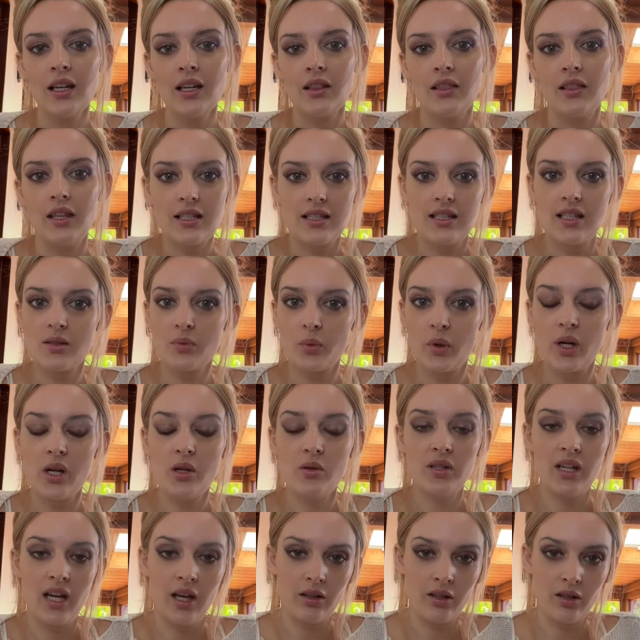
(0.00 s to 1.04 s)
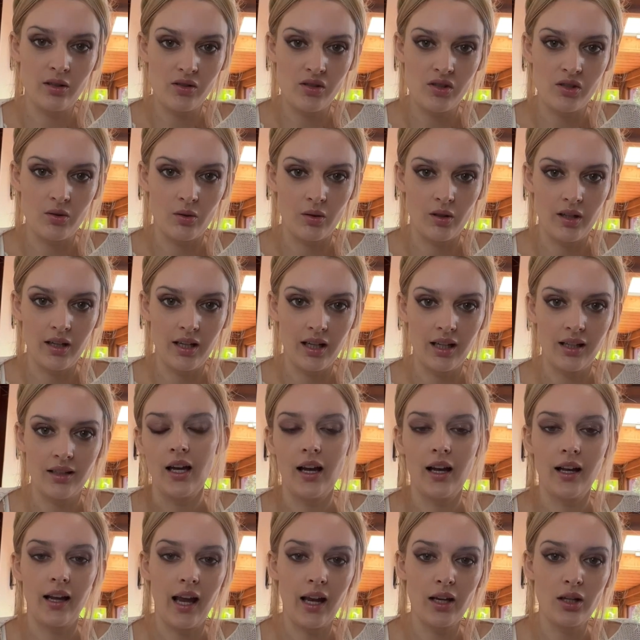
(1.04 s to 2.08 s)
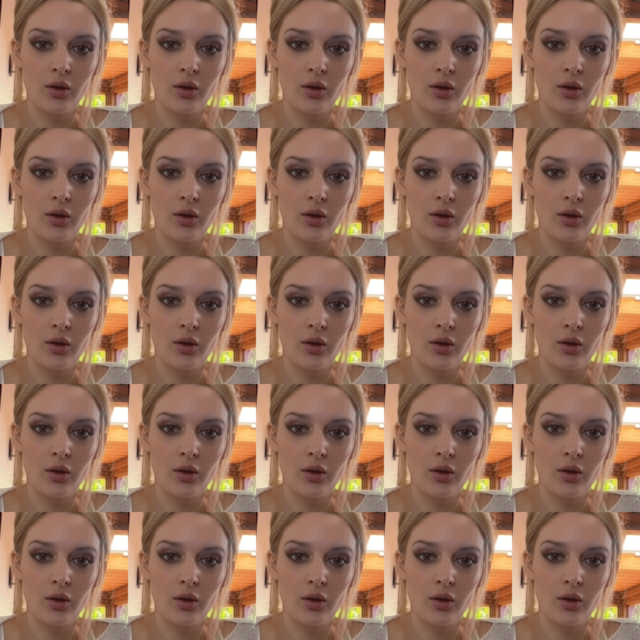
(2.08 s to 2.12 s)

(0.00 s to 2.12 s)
This is where you tell your story. Again,